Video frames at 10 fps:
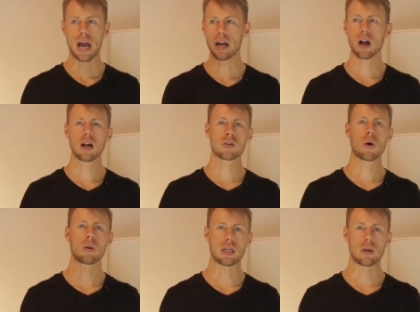Eckhart
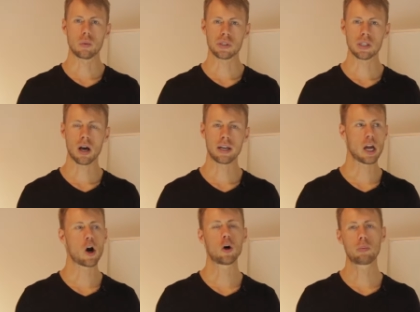Tolle was on
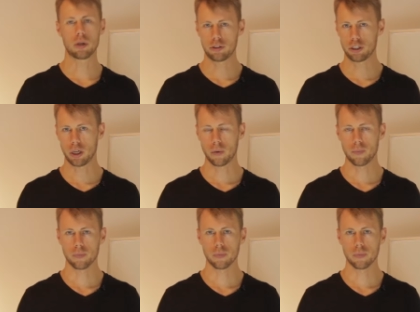an Oprah show.